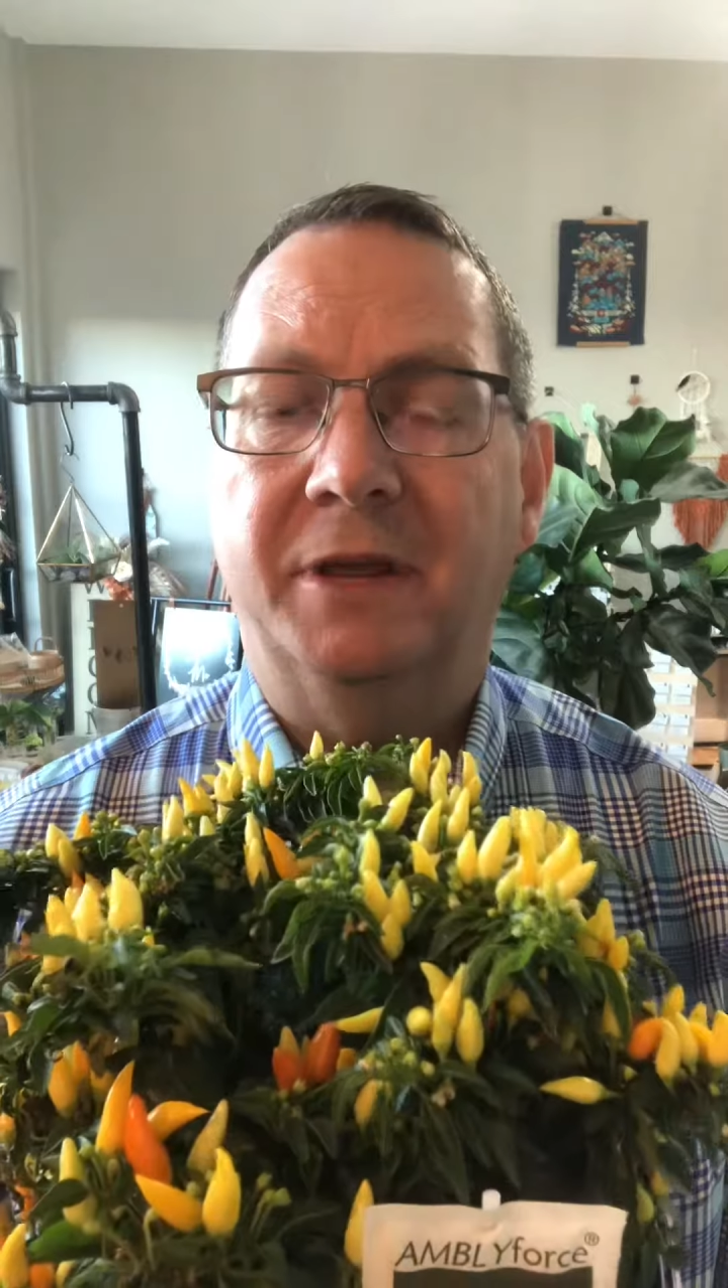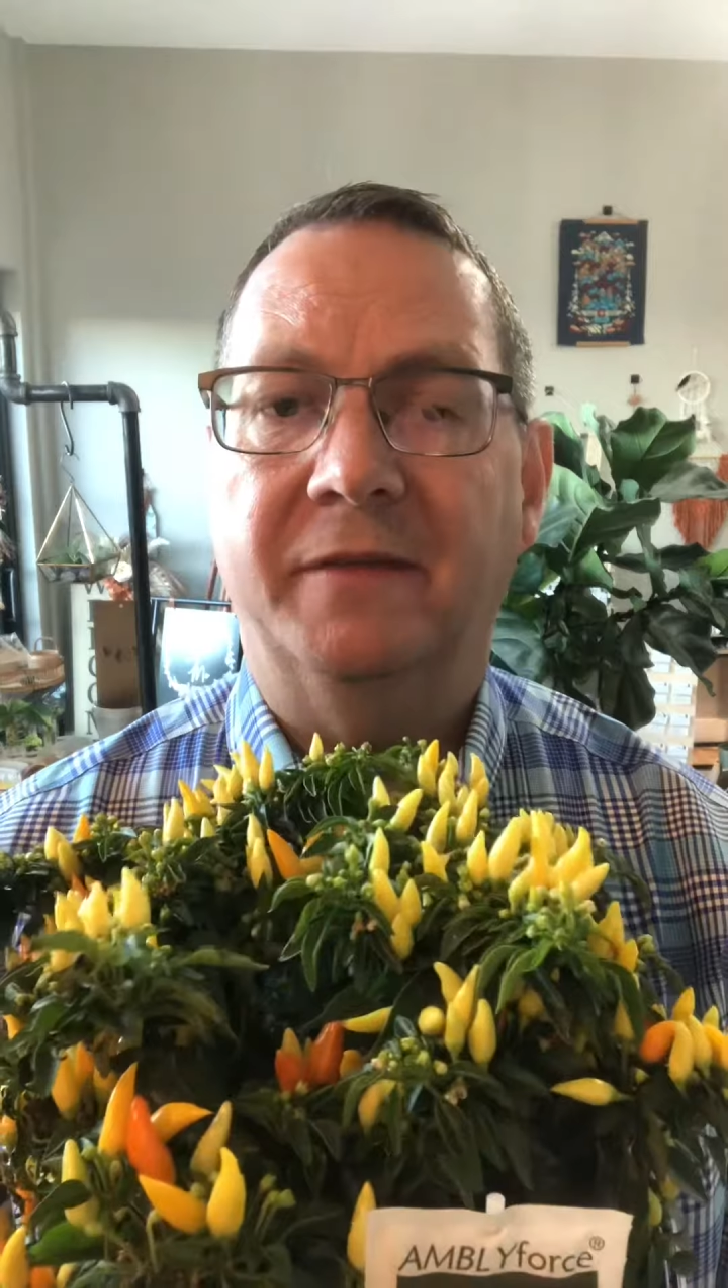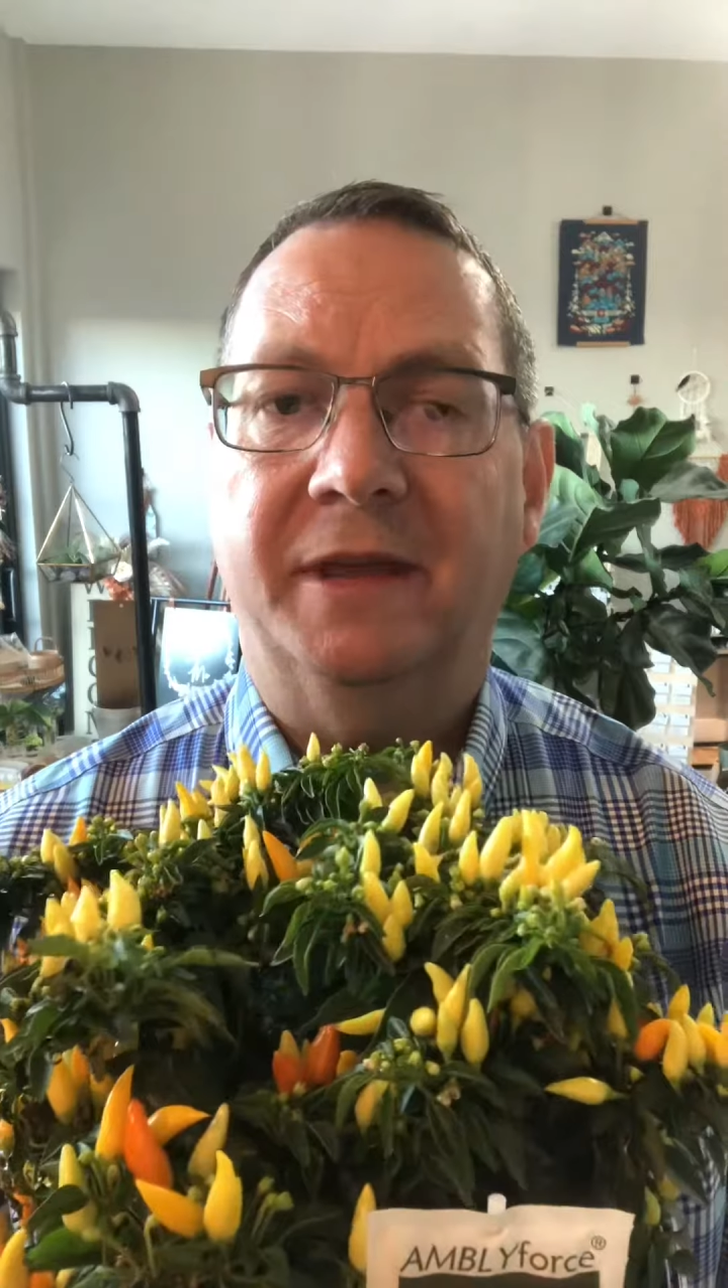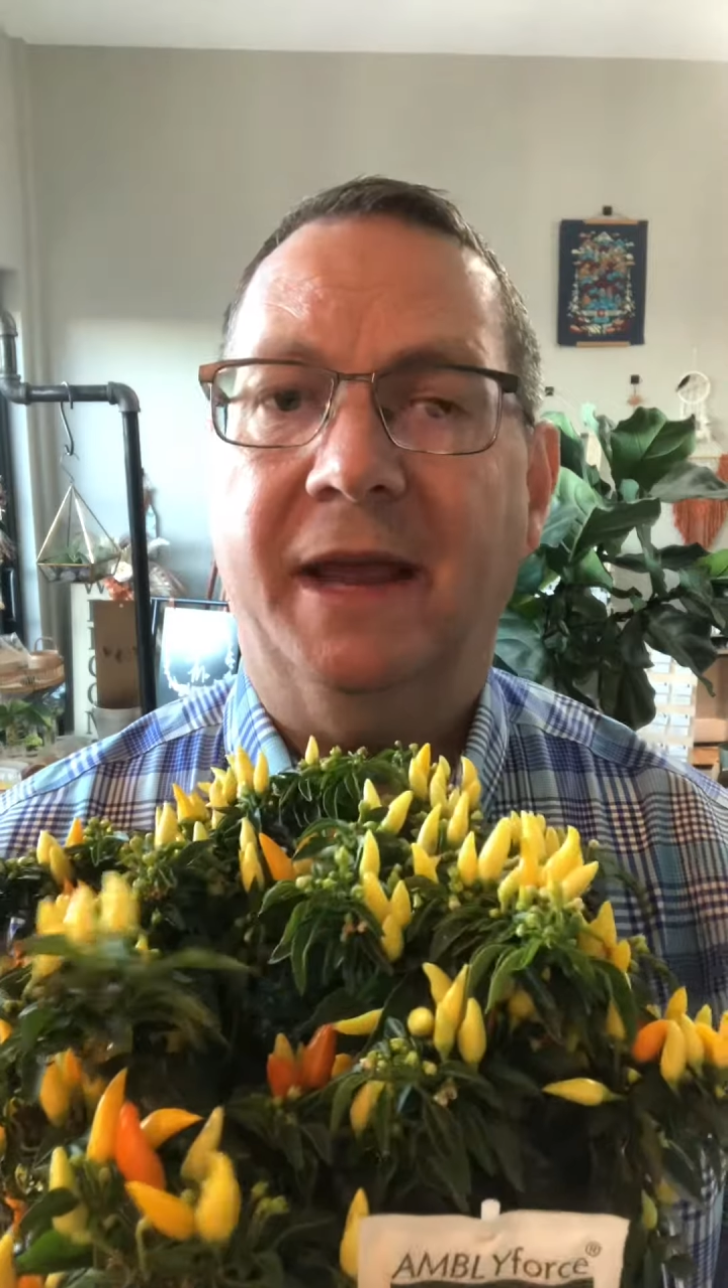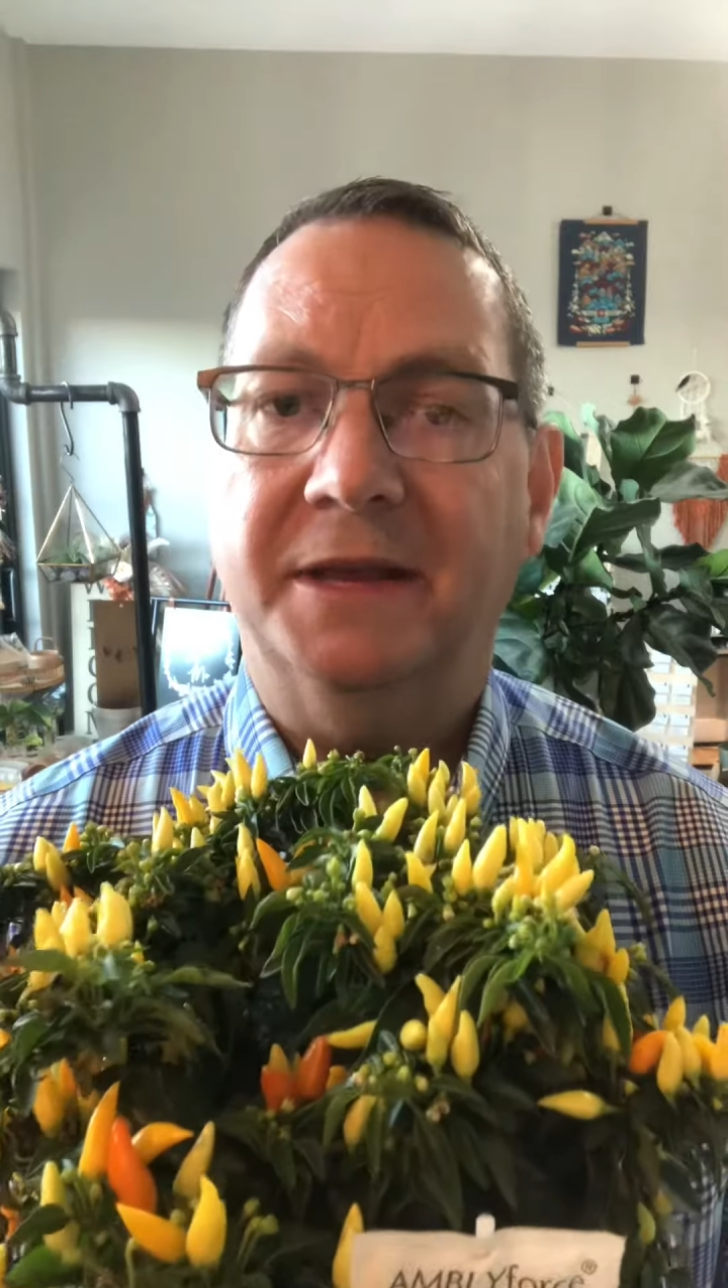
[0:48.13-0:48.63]
in
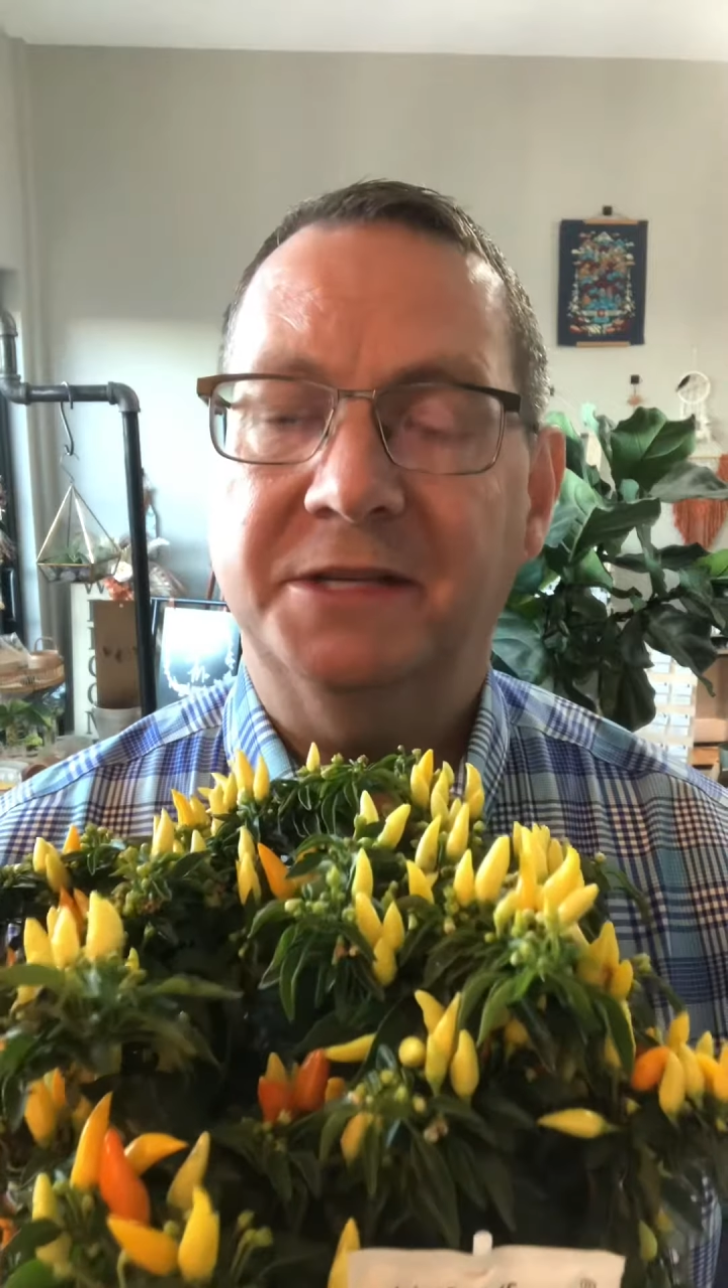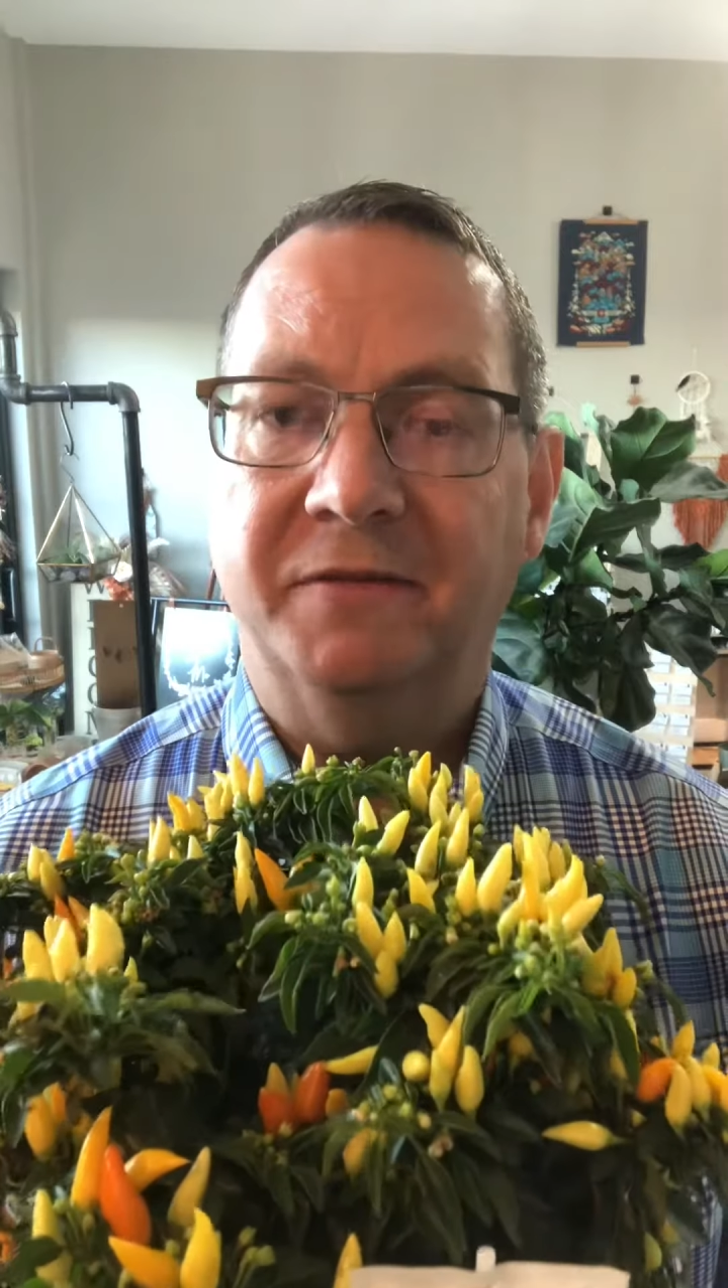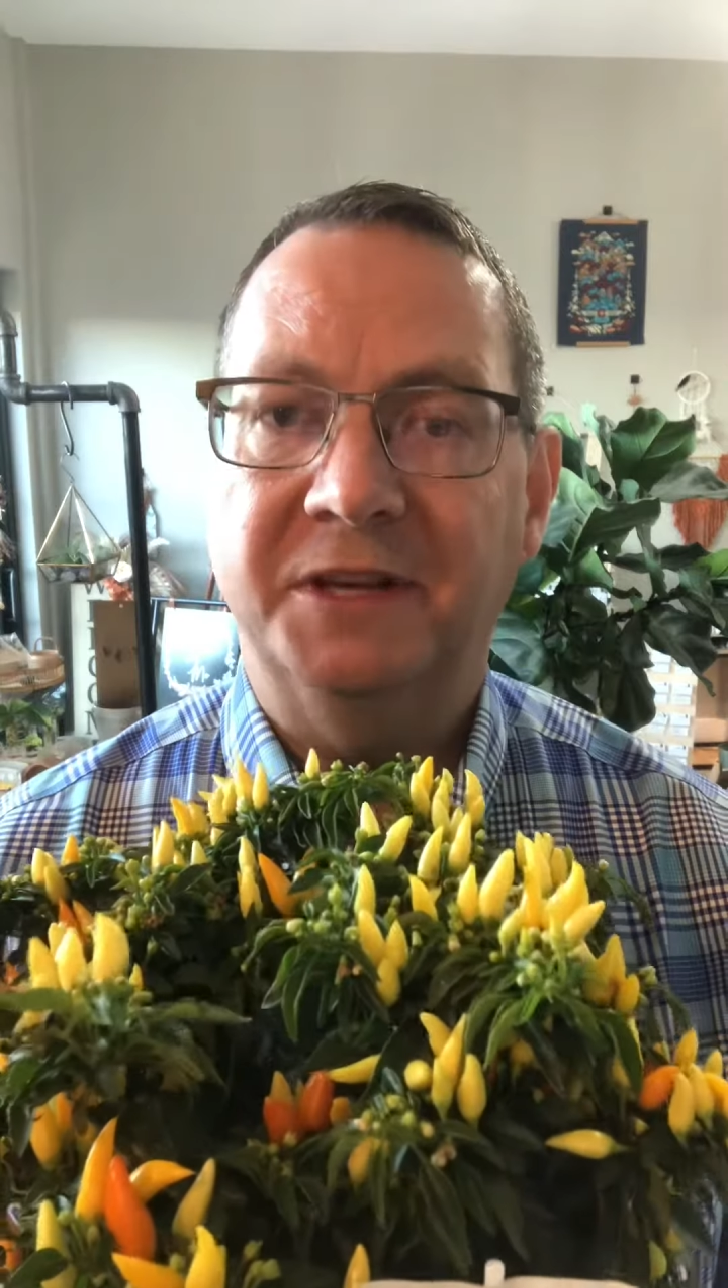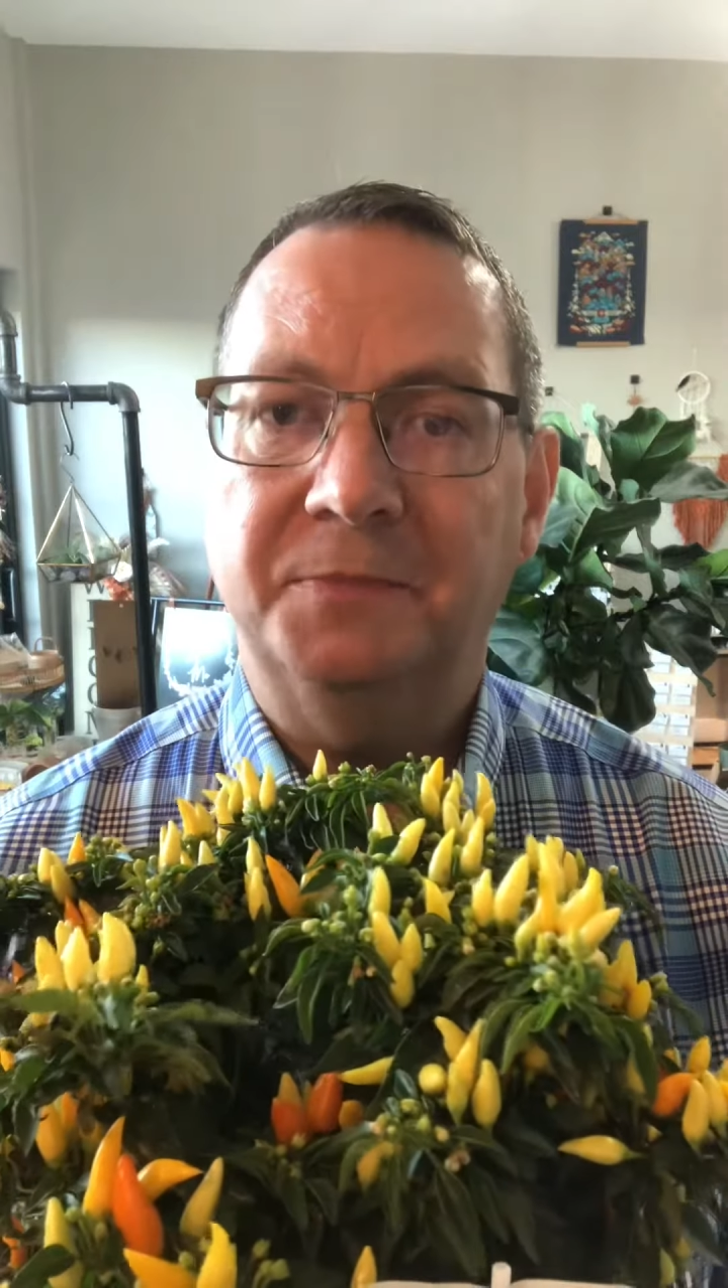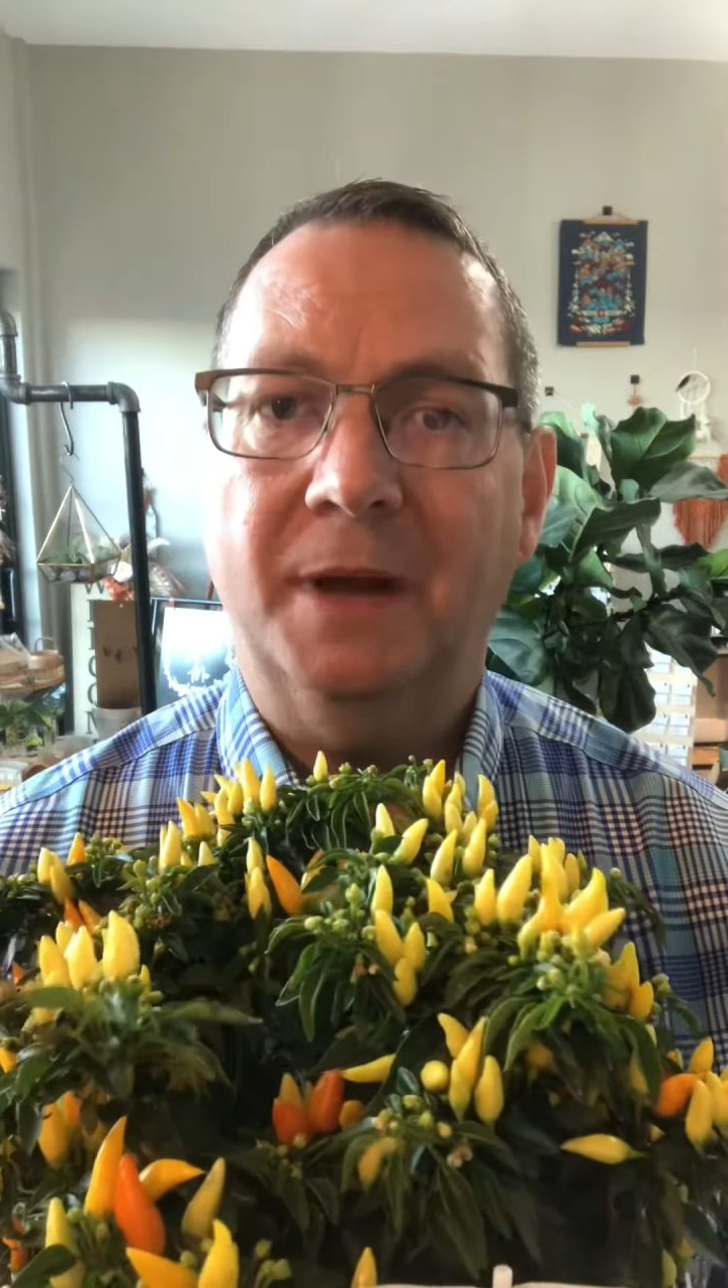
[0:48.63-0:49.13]
the case of these